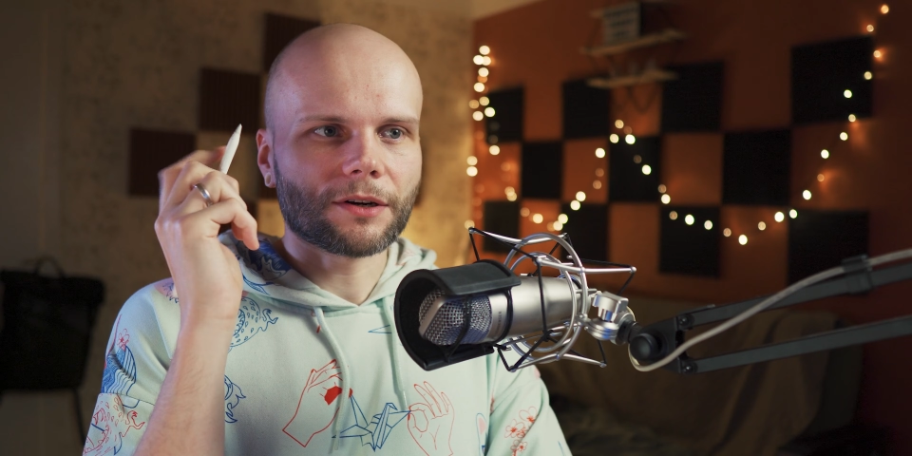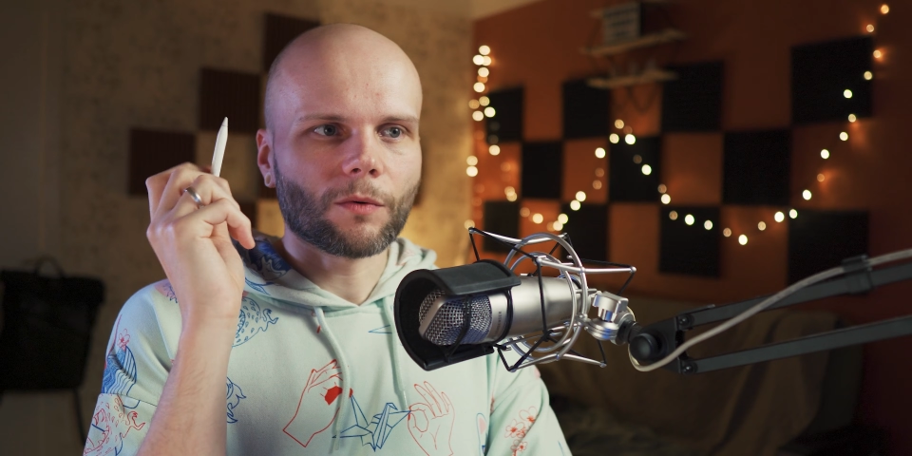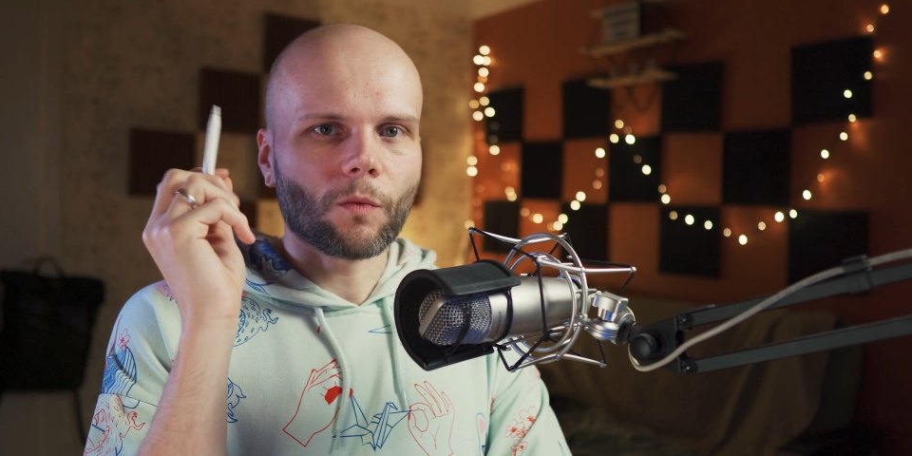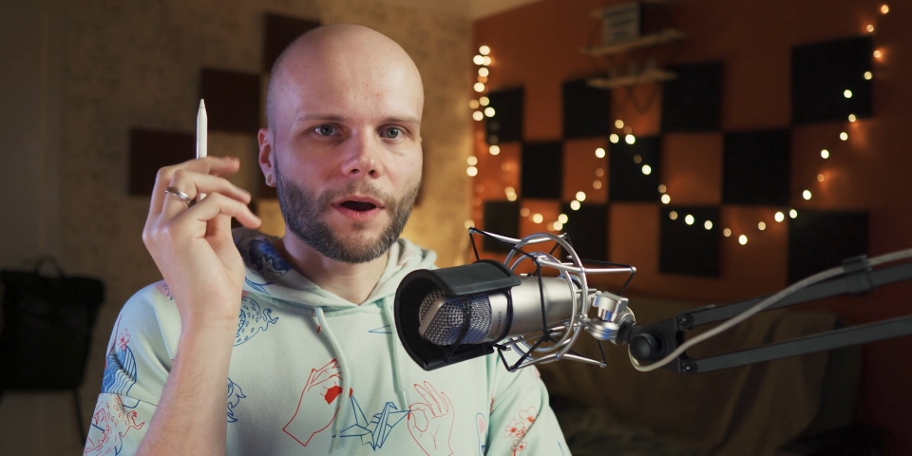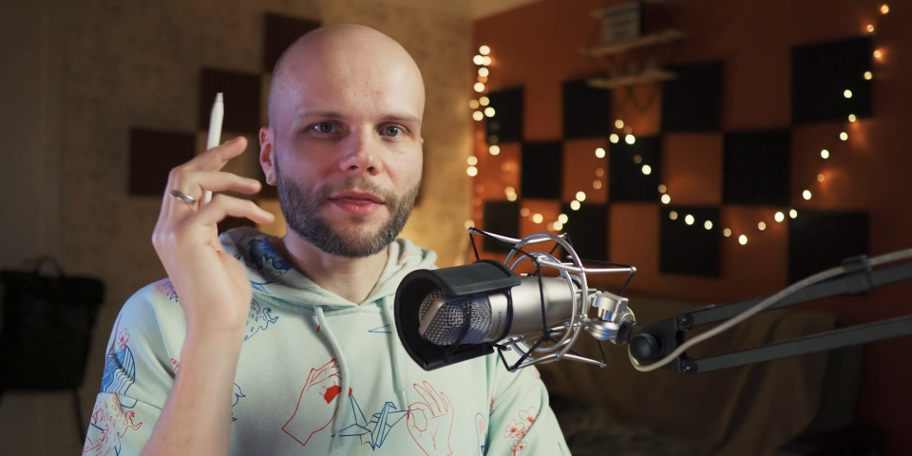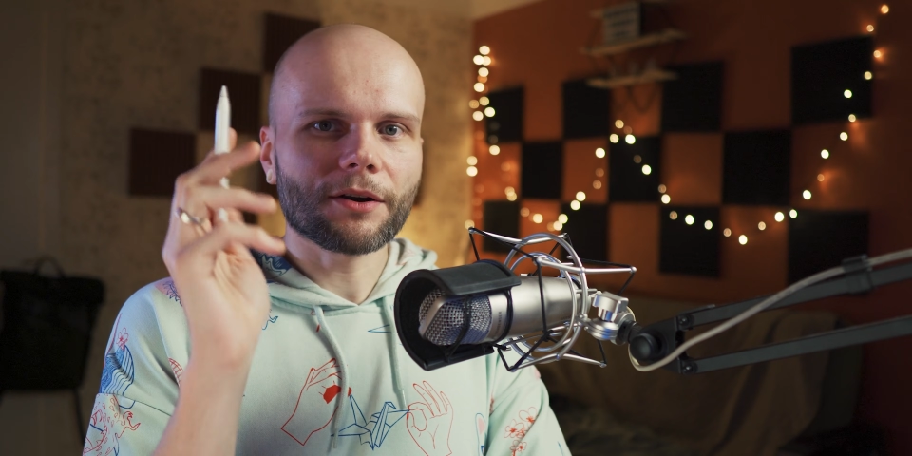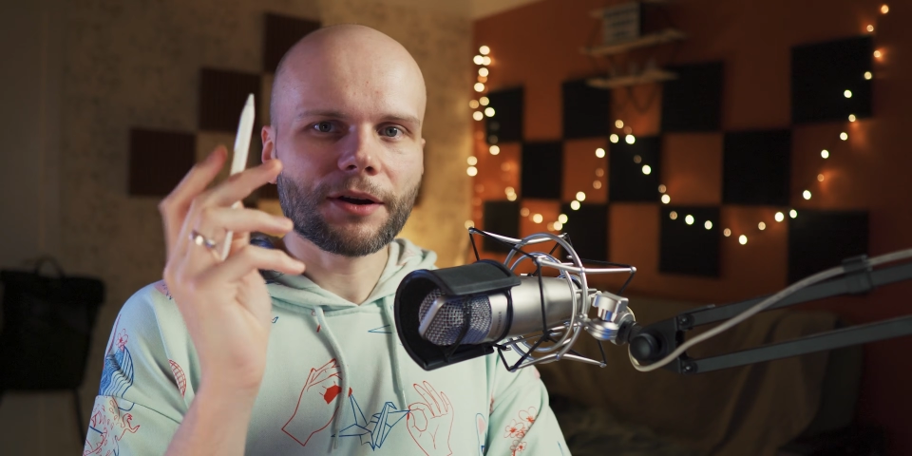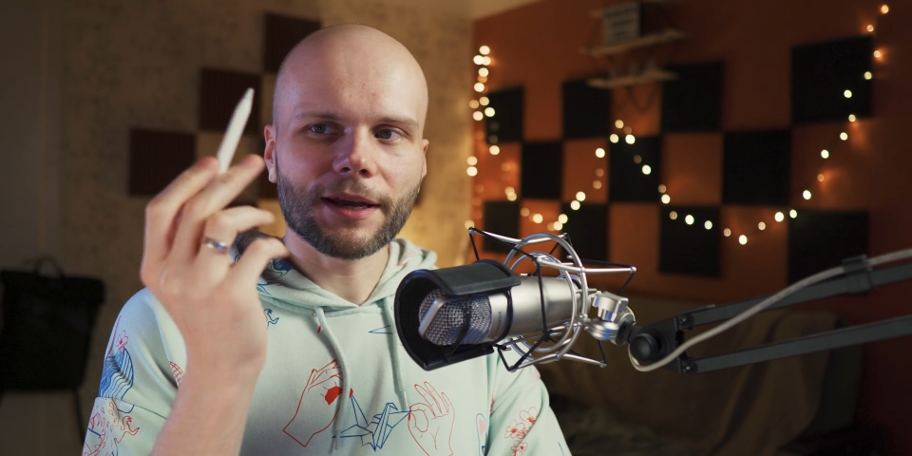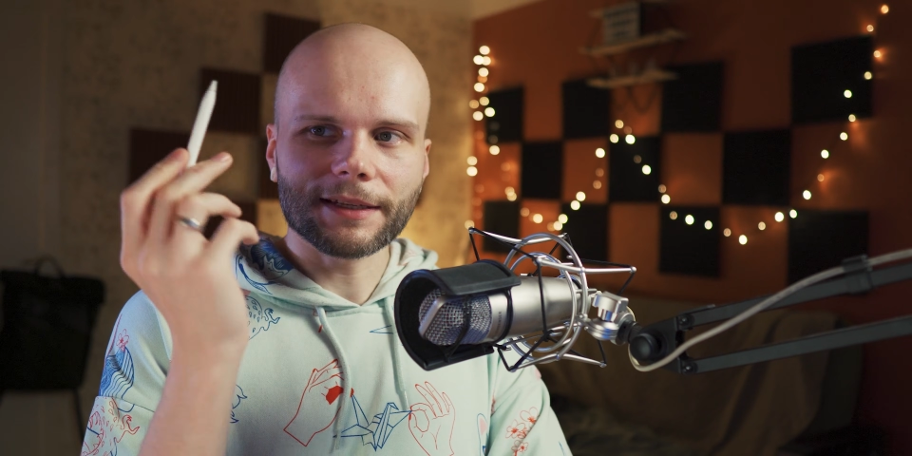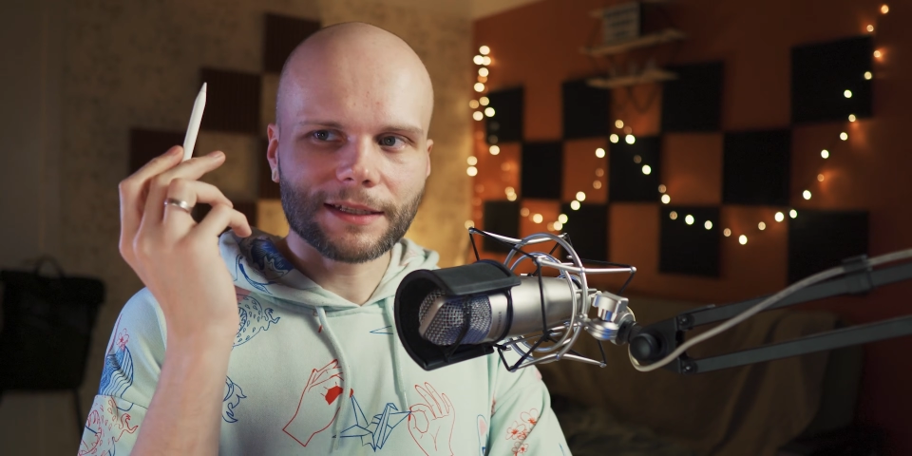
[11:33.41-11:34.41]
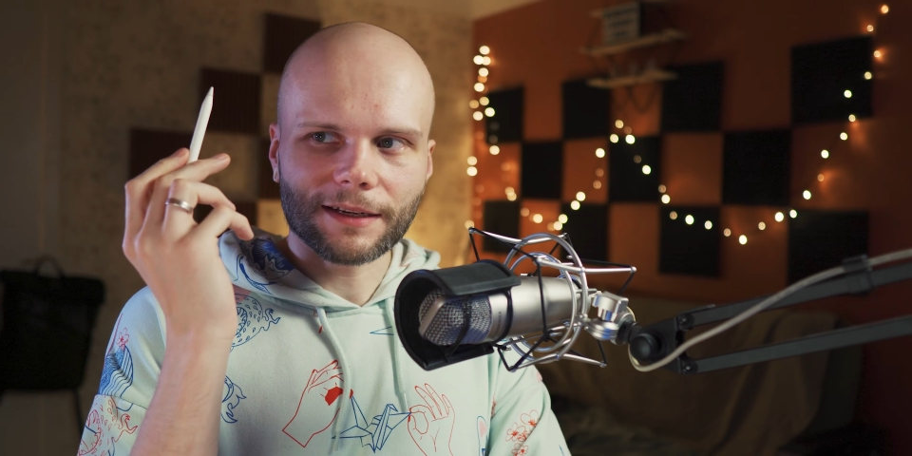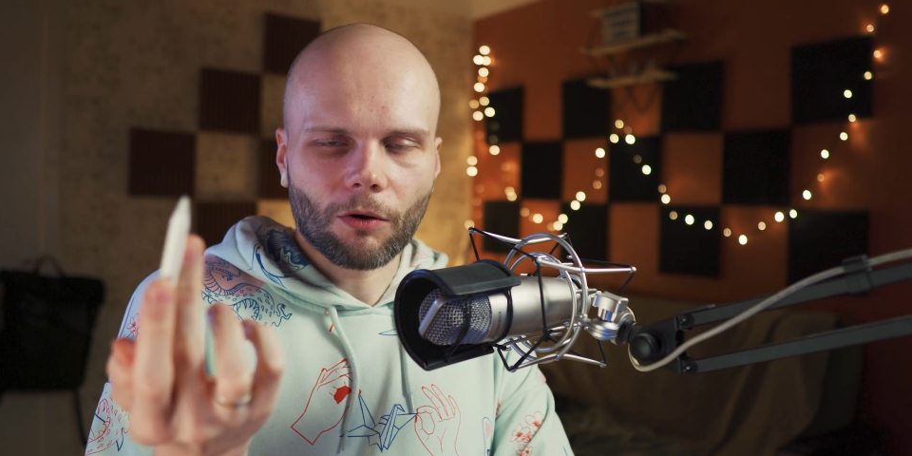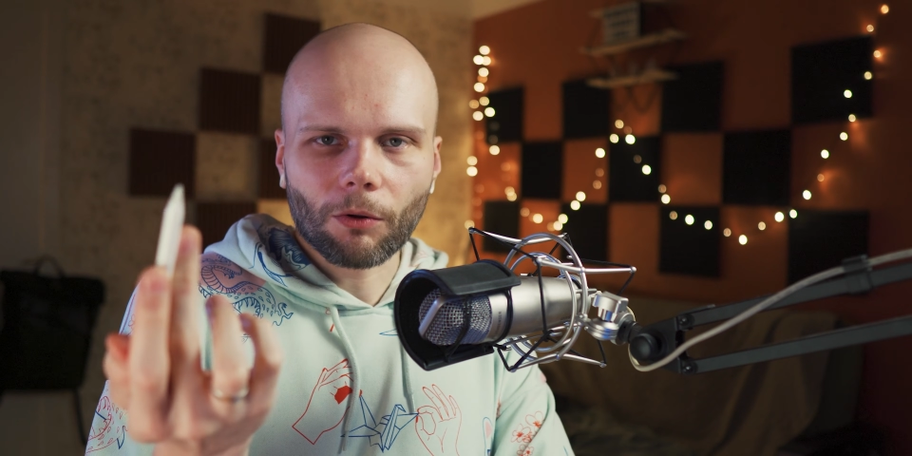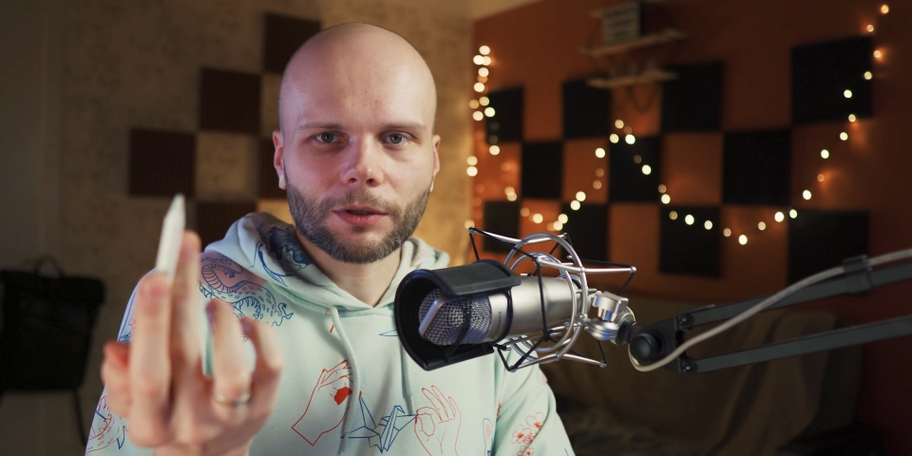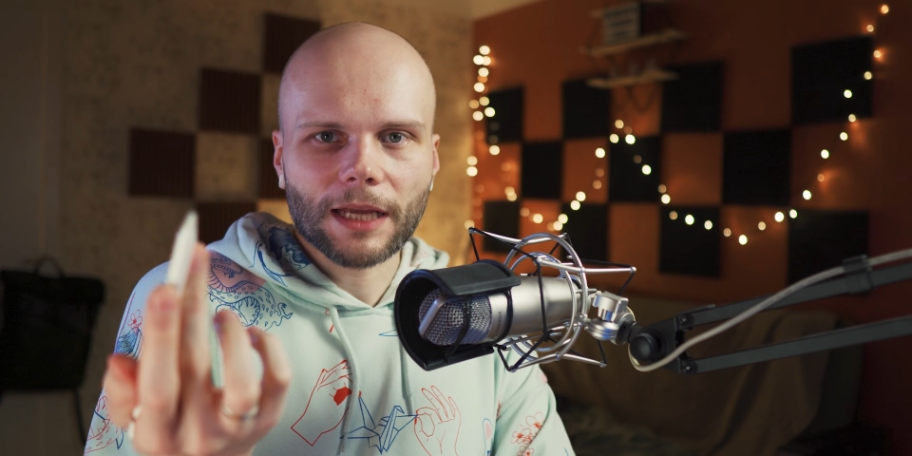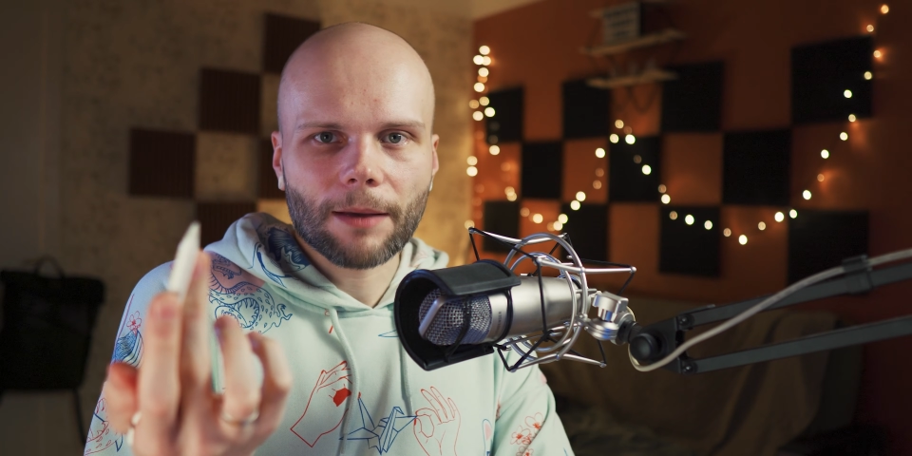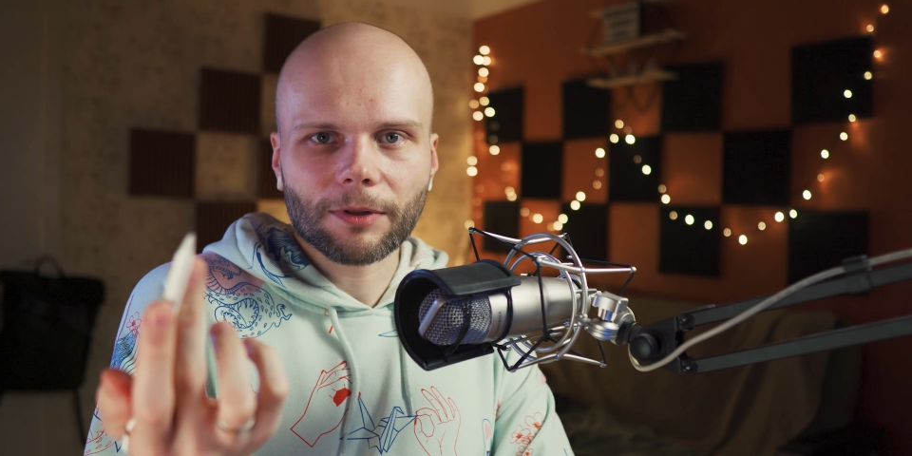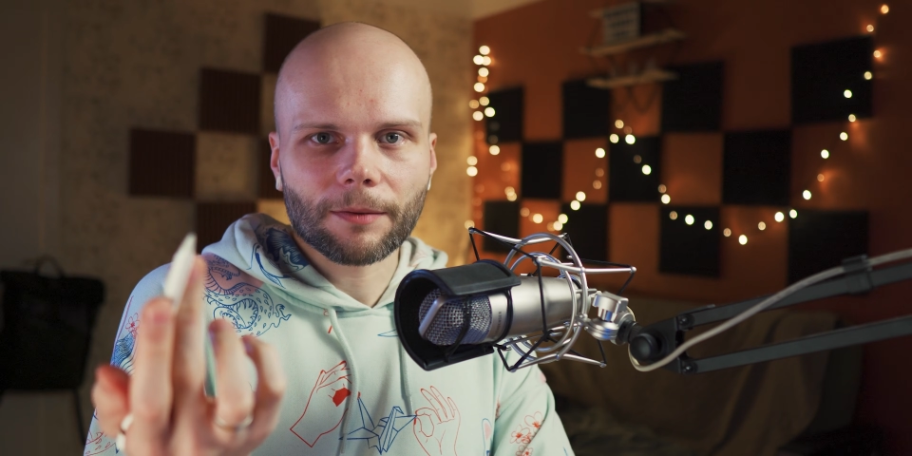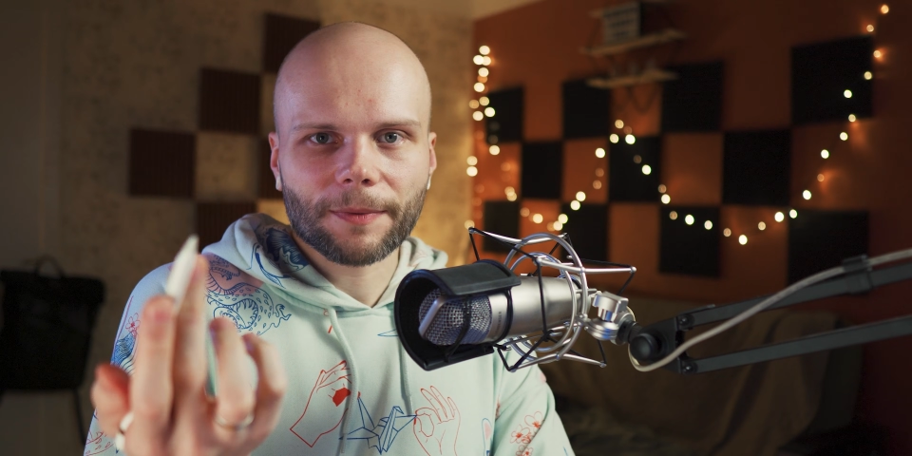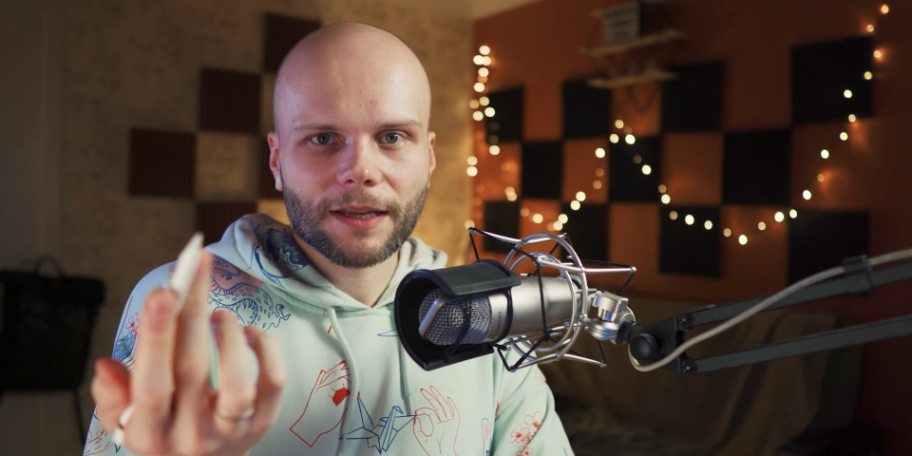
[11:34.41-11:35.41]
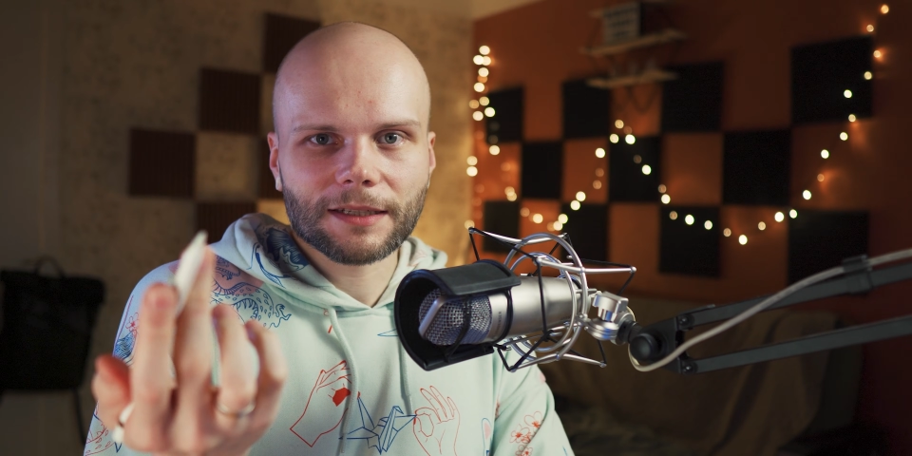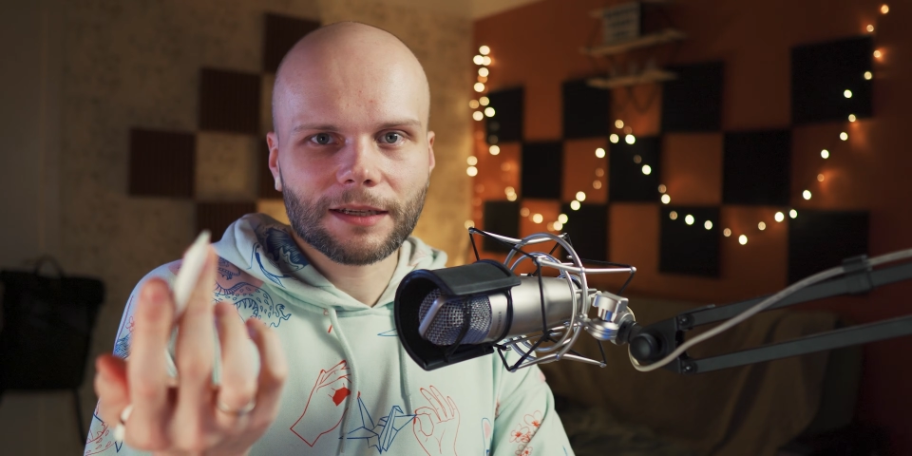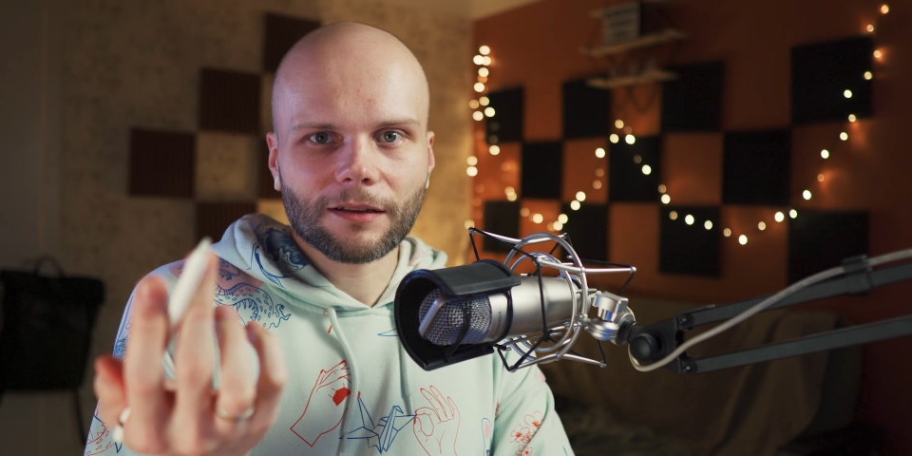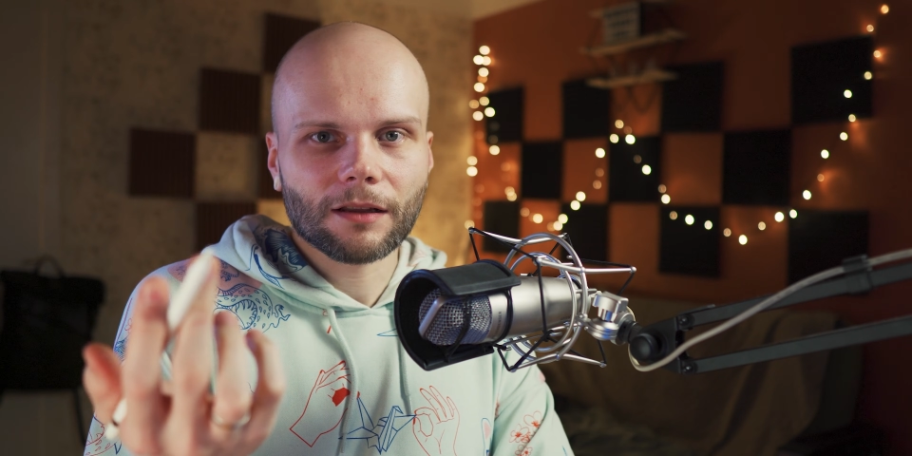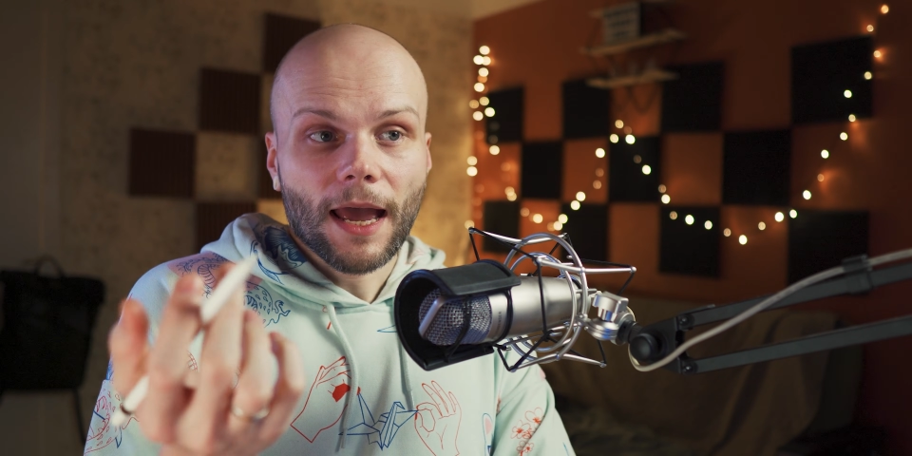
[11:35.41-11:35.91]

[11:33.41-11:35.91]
whether it's an old Apple Pencil,